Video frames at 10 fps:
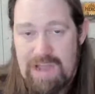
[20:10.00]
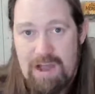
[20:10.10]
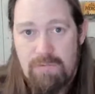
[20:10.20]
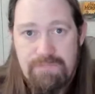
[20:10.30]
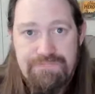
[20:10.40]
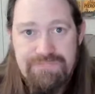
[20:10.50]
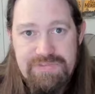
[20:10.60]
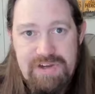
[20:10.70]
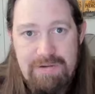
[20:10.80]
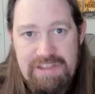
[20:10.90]
Wow,
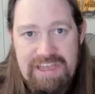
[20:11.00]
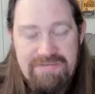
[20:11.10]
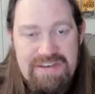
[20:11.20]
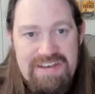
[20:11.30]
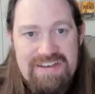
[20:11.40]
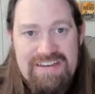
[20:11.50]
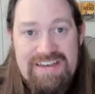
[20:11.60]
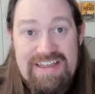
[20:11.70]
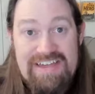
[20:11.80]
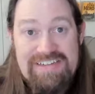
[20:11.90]
sorry about that.
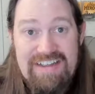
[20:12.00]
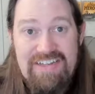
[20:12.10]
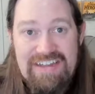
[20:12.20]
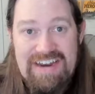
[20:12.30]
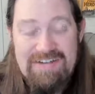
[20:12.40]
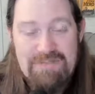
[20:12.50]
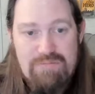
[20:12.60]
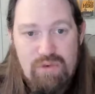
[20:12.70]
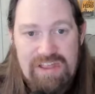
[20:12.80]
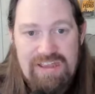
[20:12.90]
That's another thing that
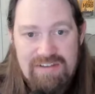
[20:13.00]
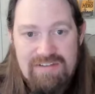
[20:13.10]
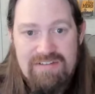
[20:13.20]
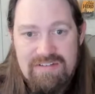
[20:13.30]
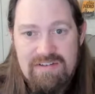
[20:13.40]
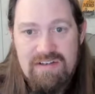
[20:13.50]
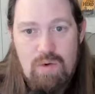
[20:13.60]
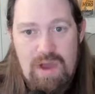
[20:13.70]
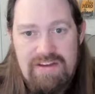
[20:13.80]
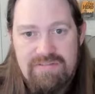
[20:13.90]
I'm really
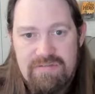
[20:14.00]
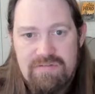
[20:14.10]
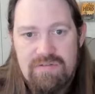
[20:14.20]
quite